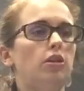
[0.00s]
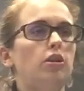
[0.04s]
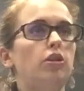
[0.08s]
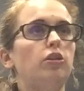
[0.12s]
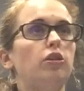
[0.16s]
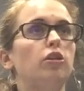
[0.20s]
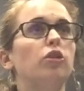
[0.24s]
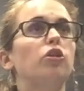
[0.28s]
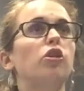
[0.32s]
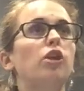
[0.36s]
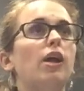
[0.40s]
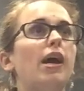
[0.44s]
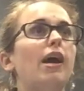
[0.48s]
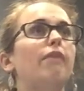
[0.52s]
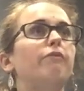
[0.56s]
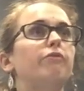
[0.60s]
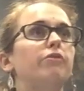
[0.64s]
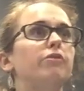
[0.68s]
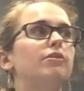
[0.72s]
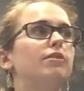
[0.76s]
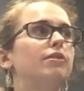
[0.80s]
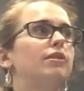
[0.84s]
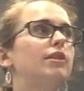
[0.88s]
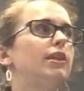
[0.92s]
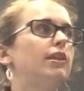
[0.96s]
you're going to have
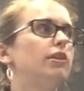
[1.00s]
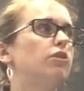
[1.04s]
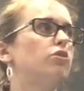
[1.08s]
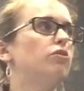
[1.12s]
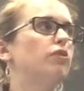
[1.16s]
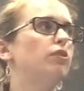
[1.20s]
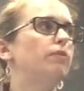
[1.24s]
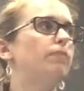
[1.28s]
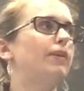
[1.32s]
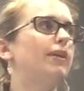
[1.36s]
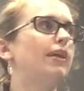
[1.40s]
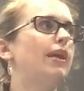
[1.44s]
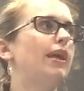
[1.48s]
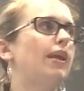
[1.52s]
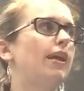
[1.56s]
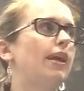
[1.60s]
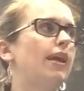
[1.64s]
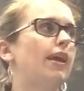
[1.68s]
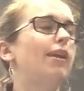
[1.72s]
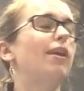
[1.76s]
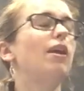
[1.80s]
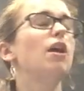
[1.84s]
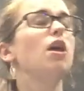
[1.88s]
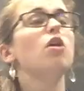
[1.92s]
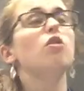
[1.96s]
as the teacher at the
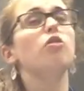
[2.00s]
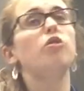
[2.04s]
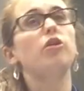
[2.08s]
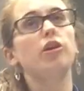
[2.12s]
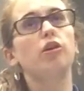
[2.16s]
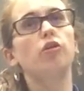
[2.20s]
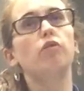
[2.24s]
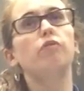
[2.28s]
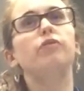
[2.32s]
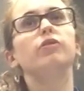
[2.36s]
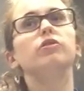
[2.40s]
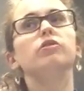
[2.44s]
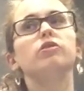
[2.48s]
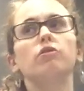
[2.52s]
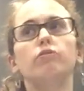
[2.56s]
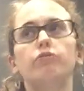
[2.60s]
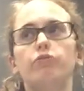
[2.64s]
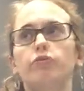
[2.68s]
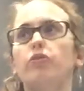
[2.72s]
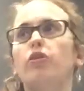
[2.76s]
beginning, the others have